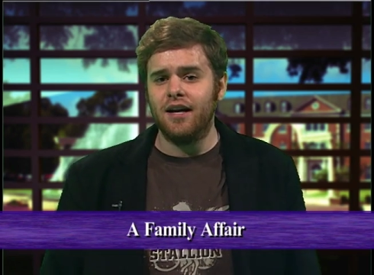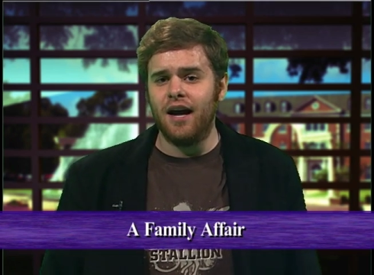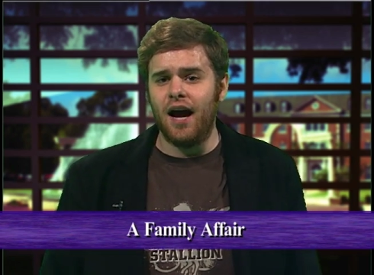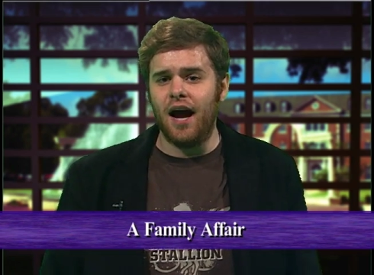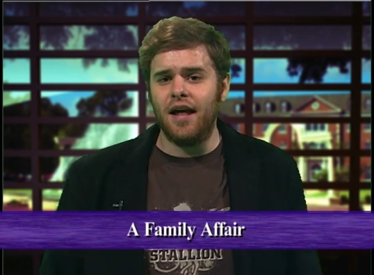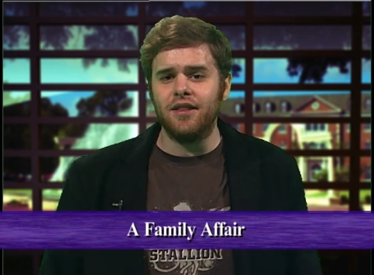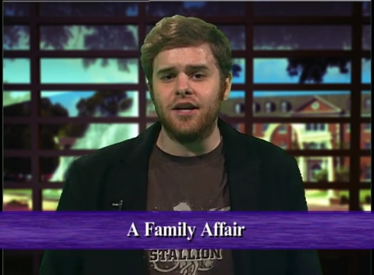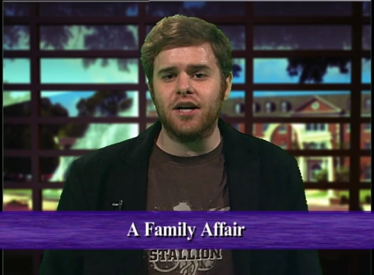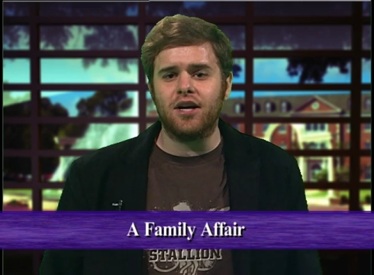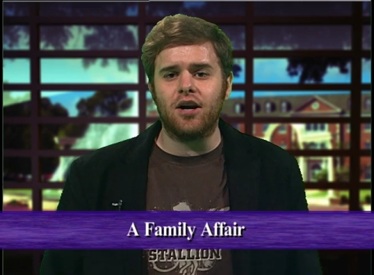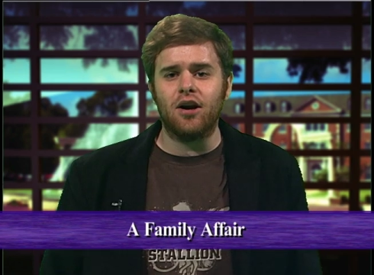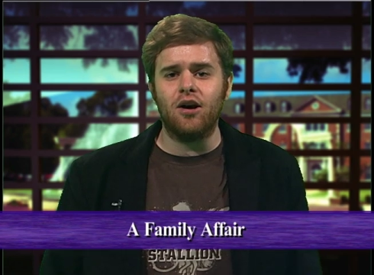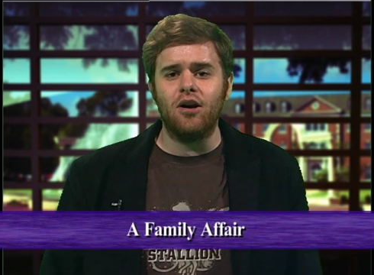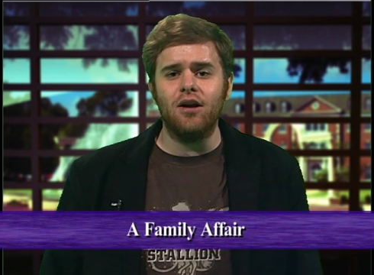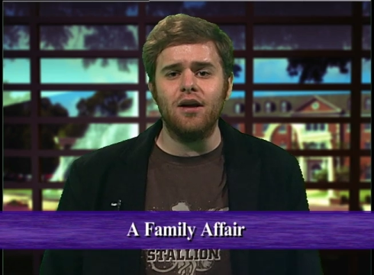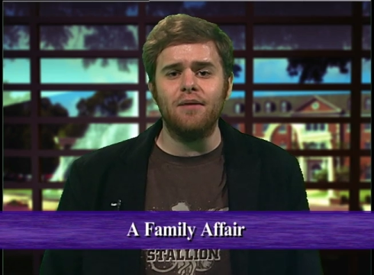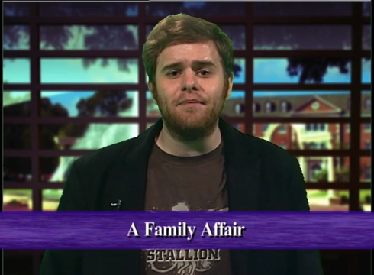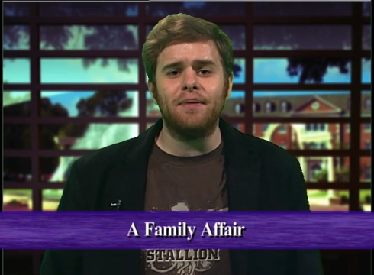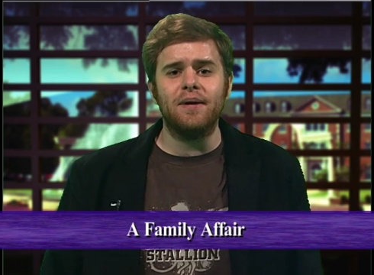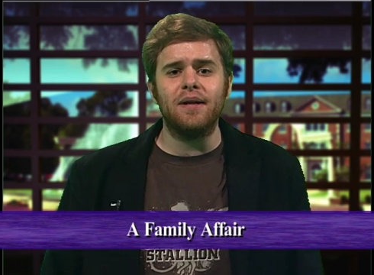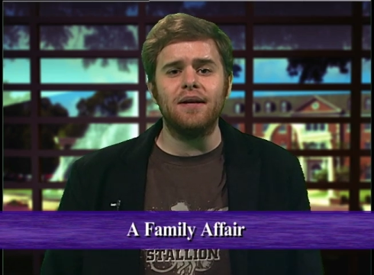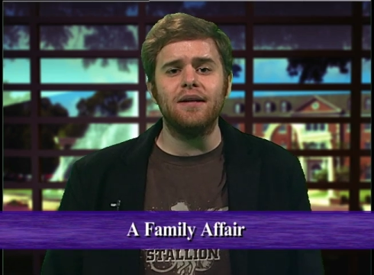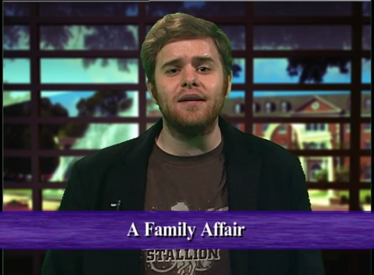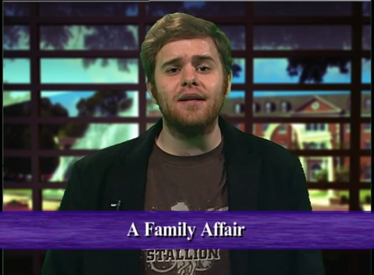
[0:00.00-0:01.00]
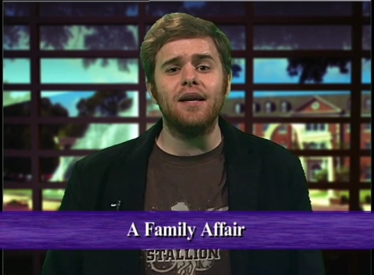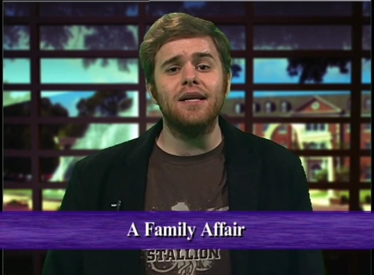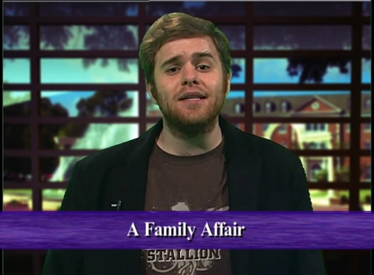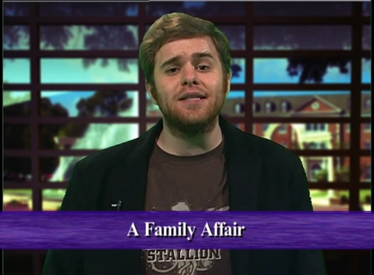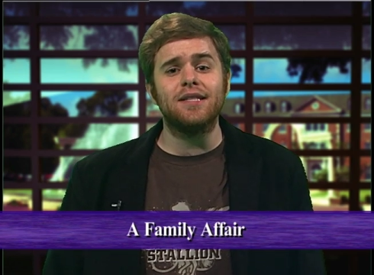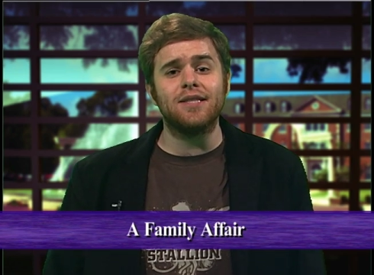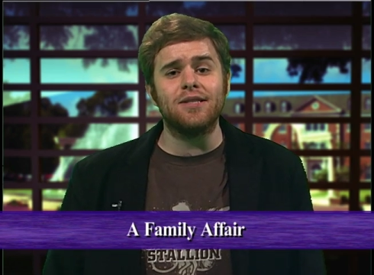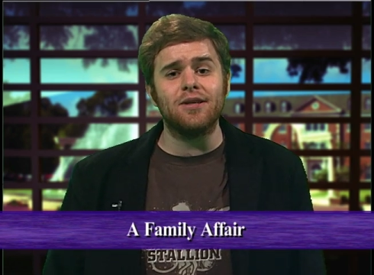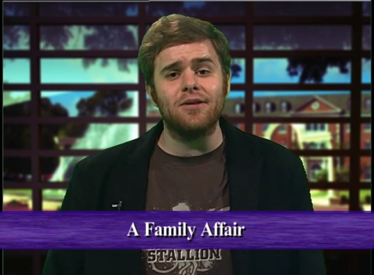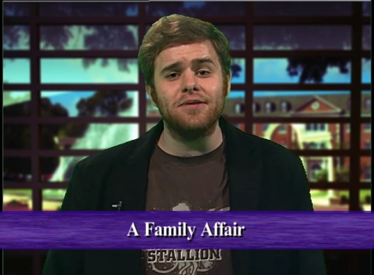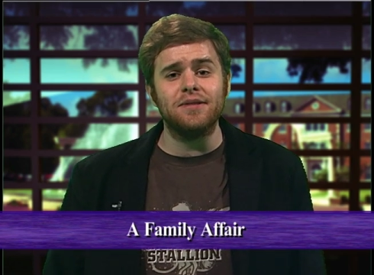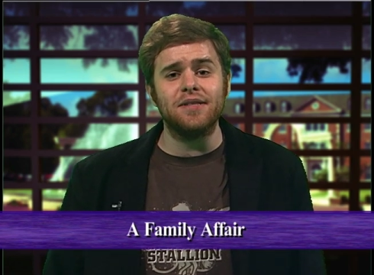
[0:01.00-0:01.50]
and the girl had been
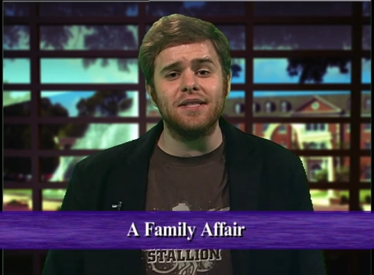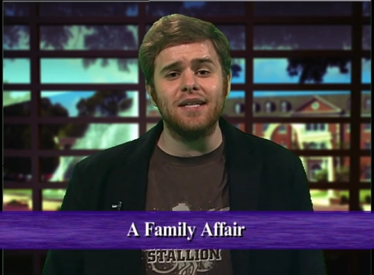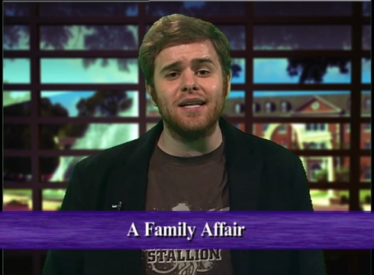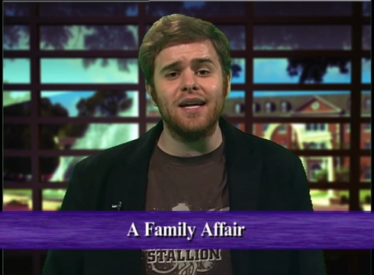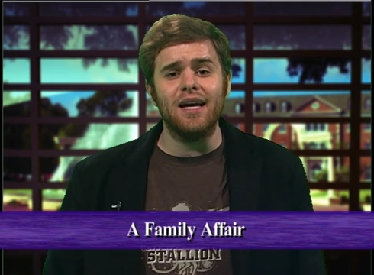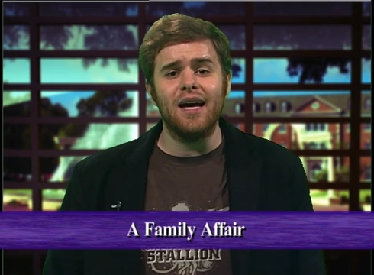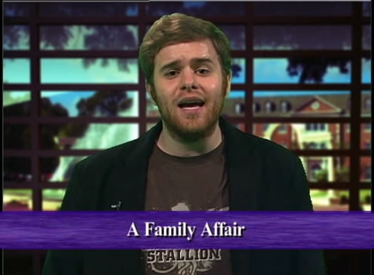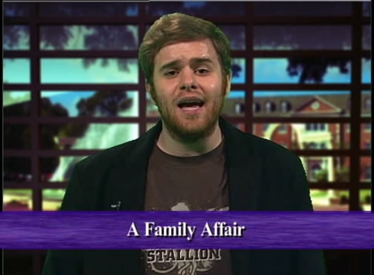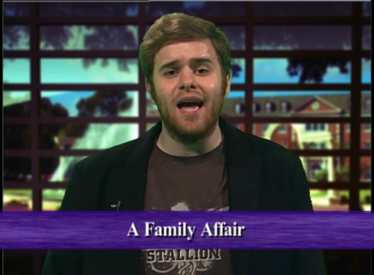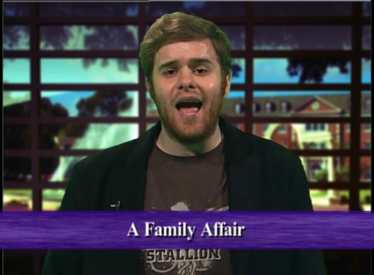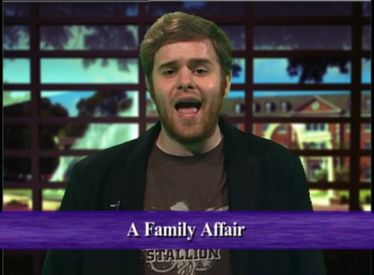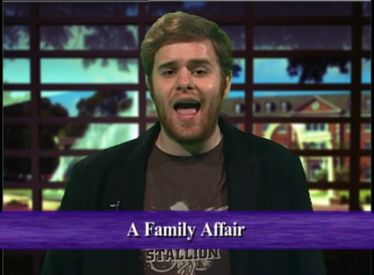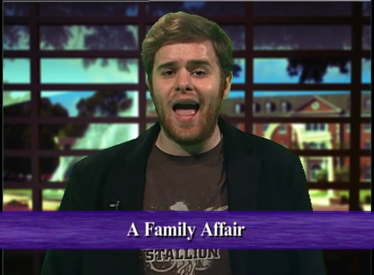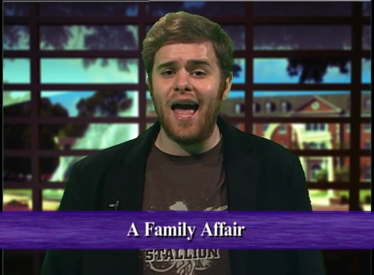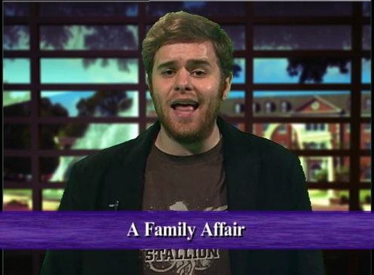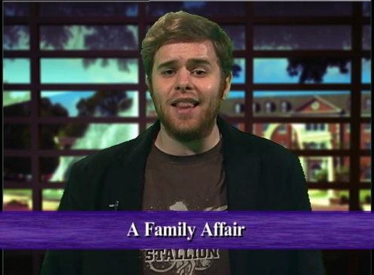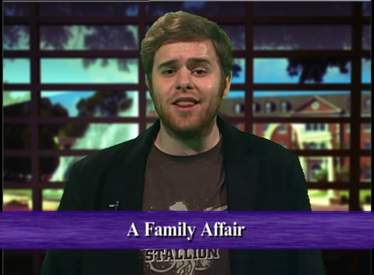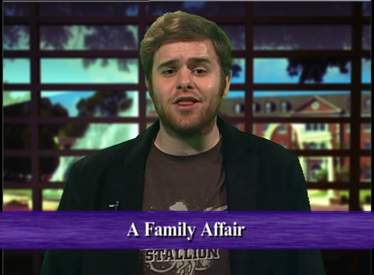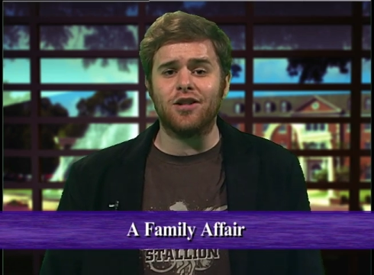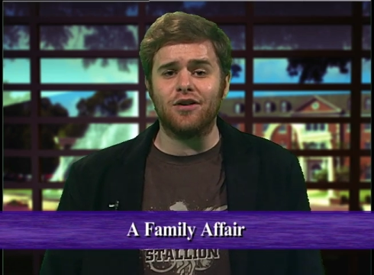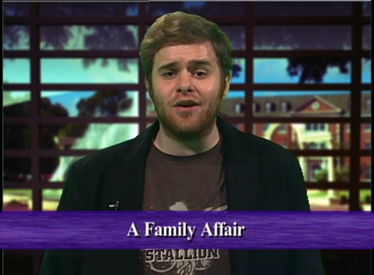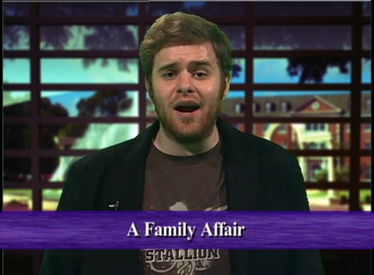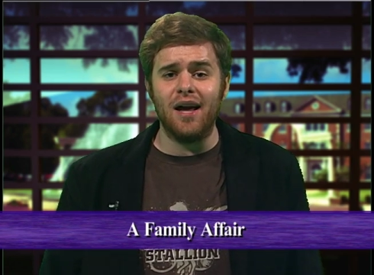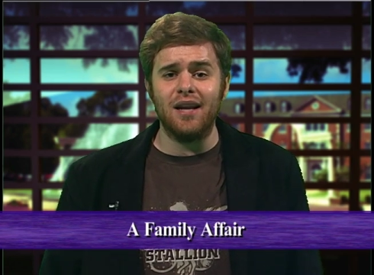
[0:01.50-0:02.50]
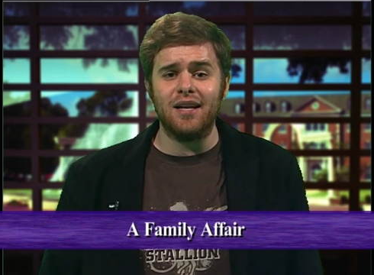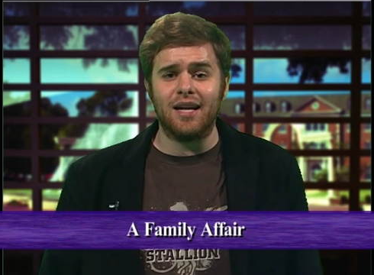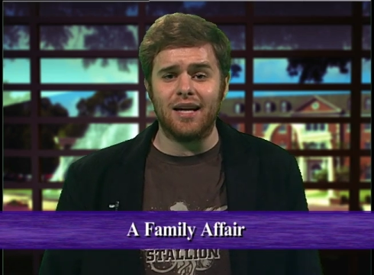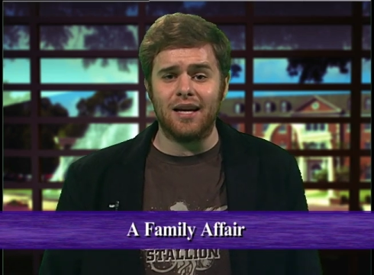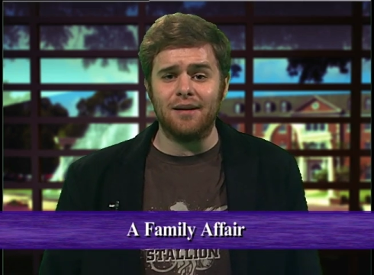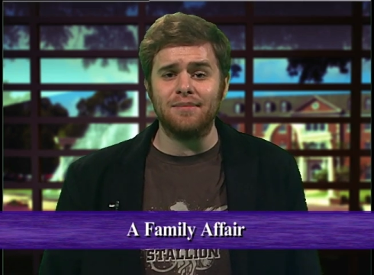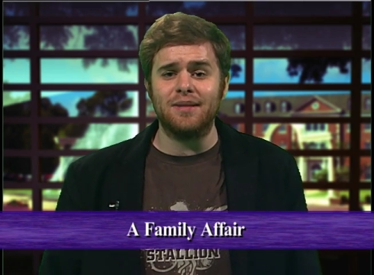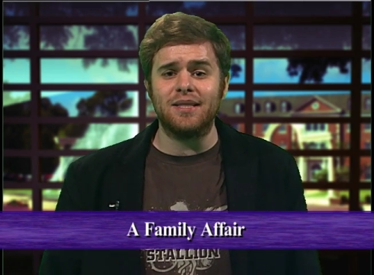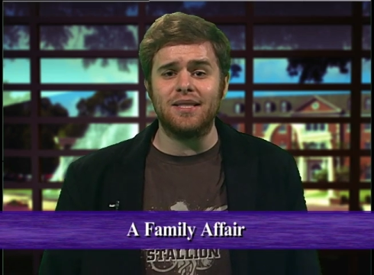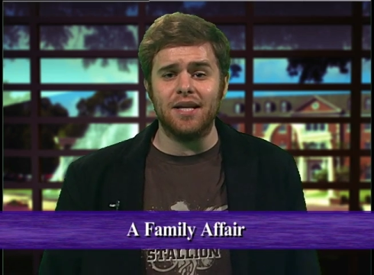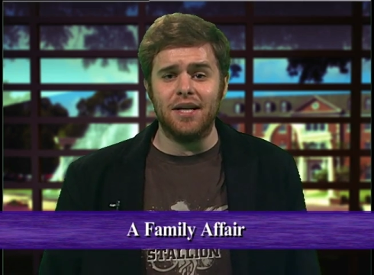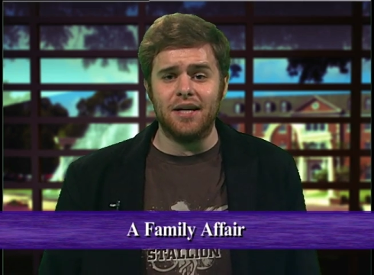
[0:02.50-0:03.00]
insulting and threatening
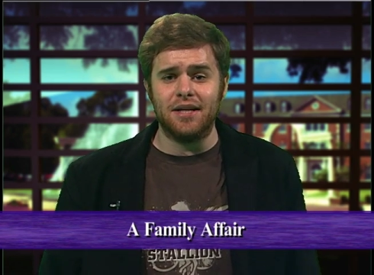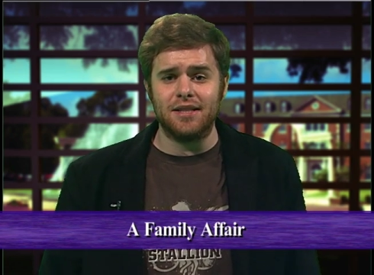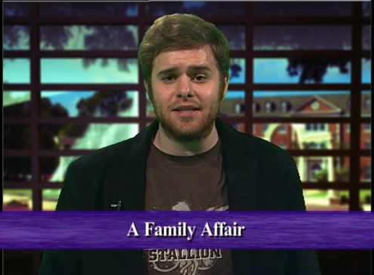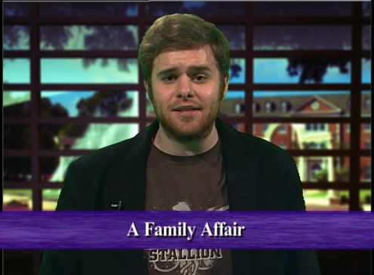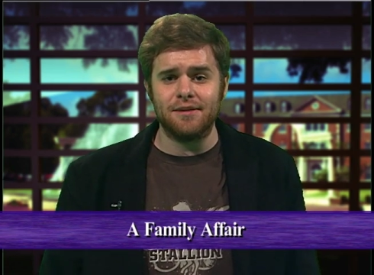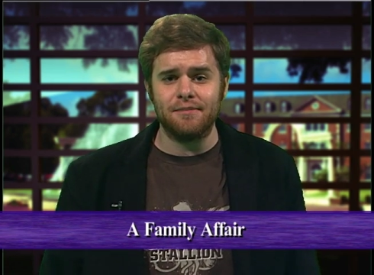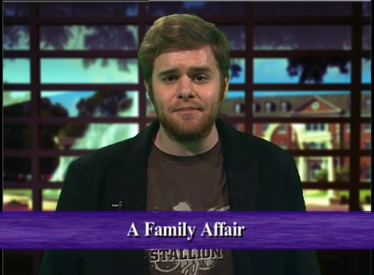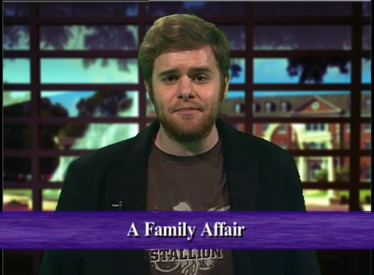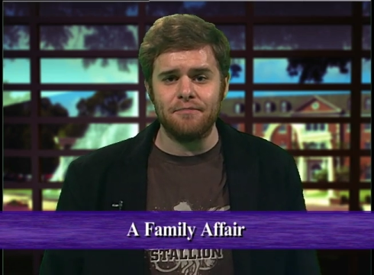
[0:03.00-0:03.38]
him since.